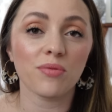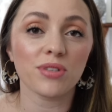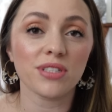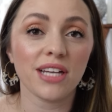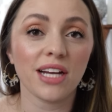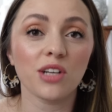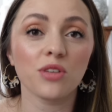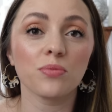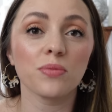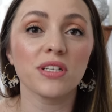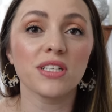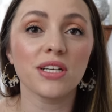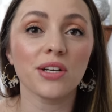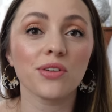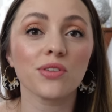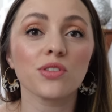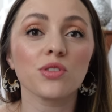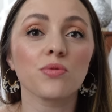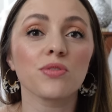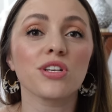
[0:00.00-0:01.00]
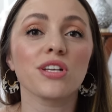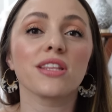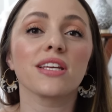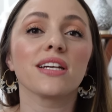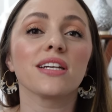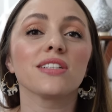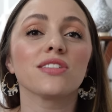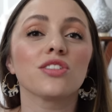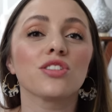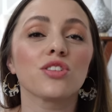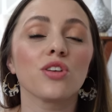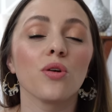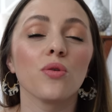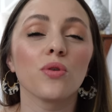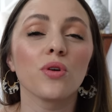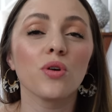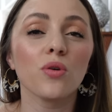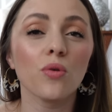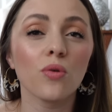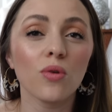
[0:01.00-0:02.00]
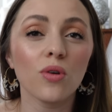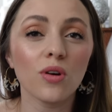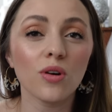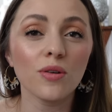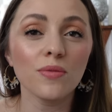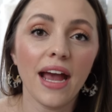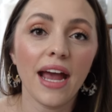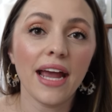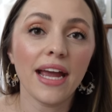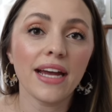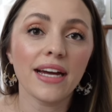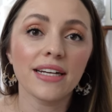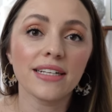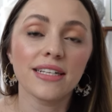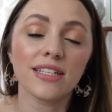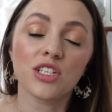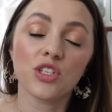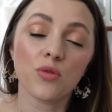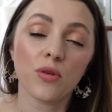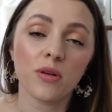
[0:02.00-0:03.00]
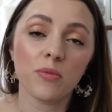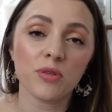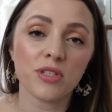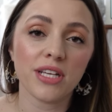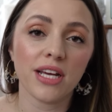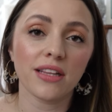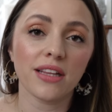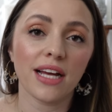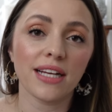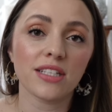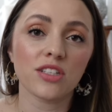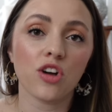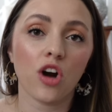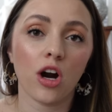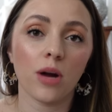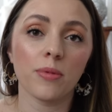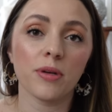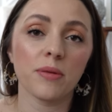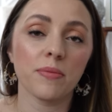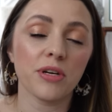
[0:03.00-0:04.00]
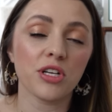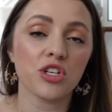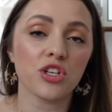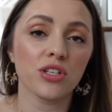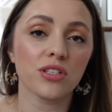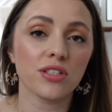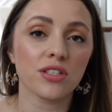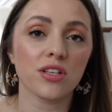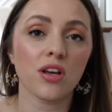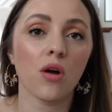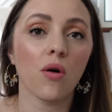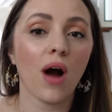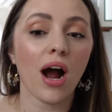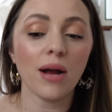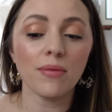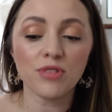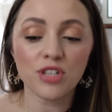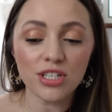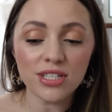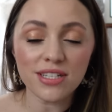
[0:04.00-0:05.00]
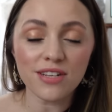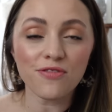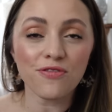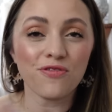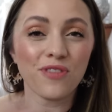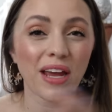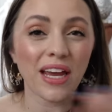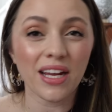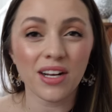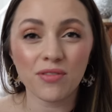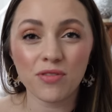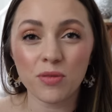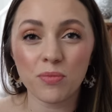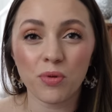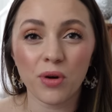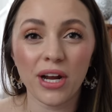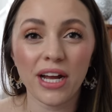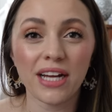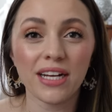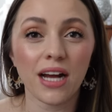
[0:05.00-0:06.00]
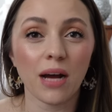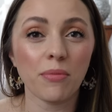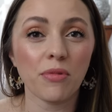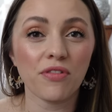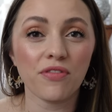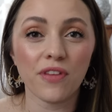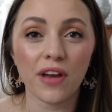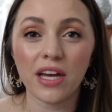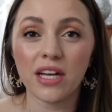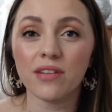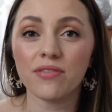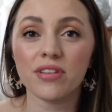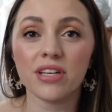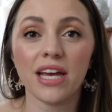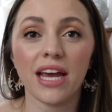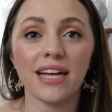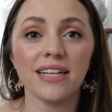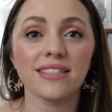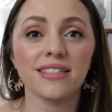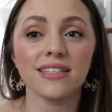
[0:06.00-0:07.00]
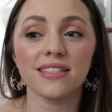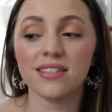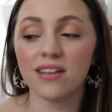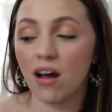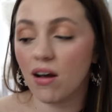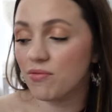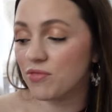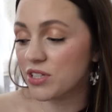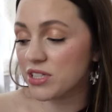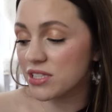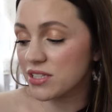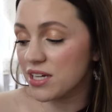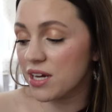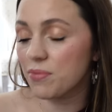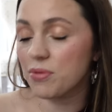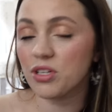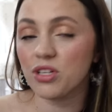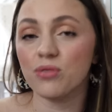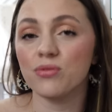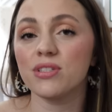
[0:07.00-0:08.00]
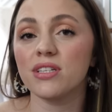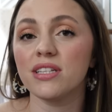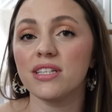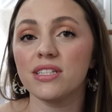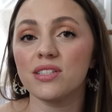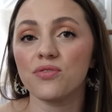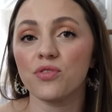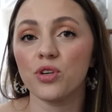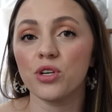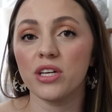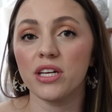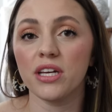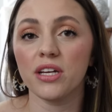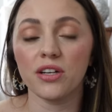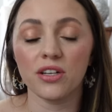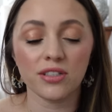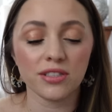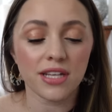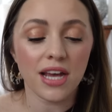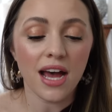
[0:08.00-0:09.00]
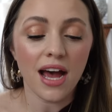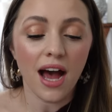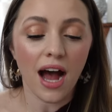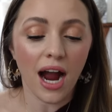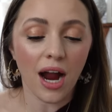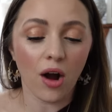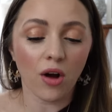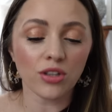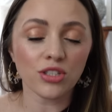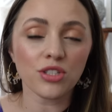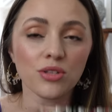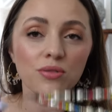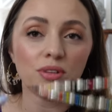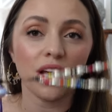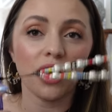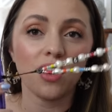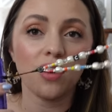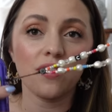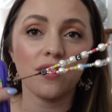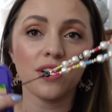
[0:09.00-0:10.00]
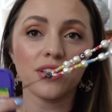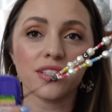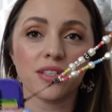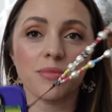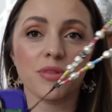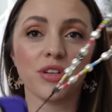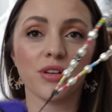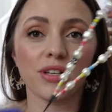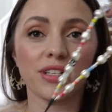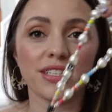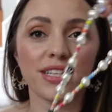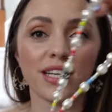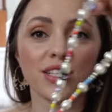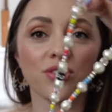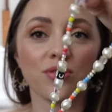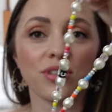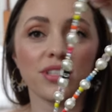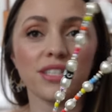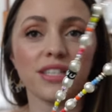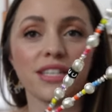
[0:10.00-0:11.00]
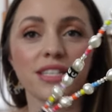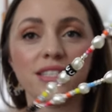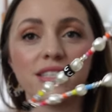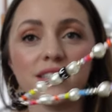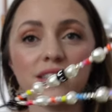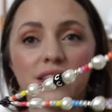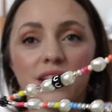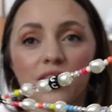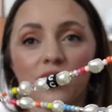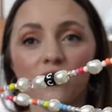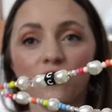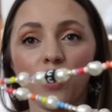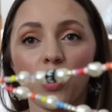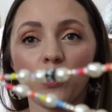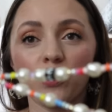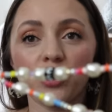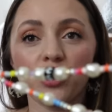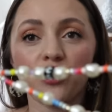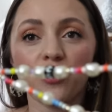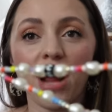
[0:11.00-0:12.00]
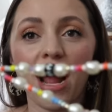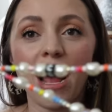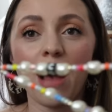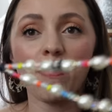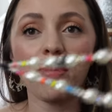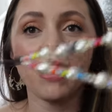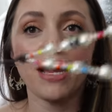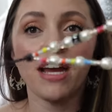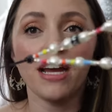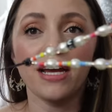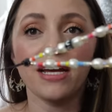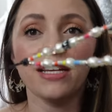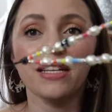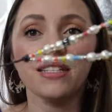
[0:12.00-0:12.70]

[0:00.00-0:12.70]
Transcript: recycled materials, which I think is so cool. And it's twenty percent less carbon emissions. So I'm just a fan of the brand. I'm a fan of the cases. Obviously, I've been using these for years. I also love some of their accessories. This is their phone strap. It